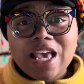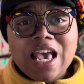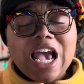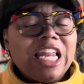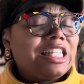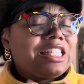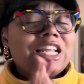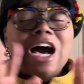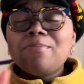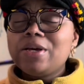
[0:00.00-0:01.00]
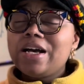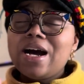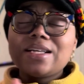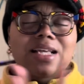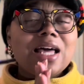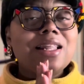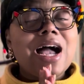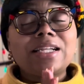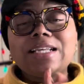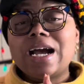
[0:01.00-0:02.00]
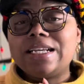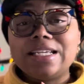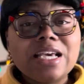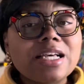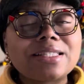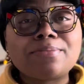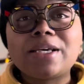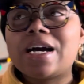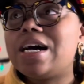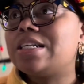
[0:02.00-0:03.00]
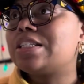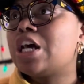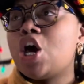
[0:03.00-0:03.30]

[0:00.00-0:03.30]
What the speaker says: And it's not because I lacked ideas, because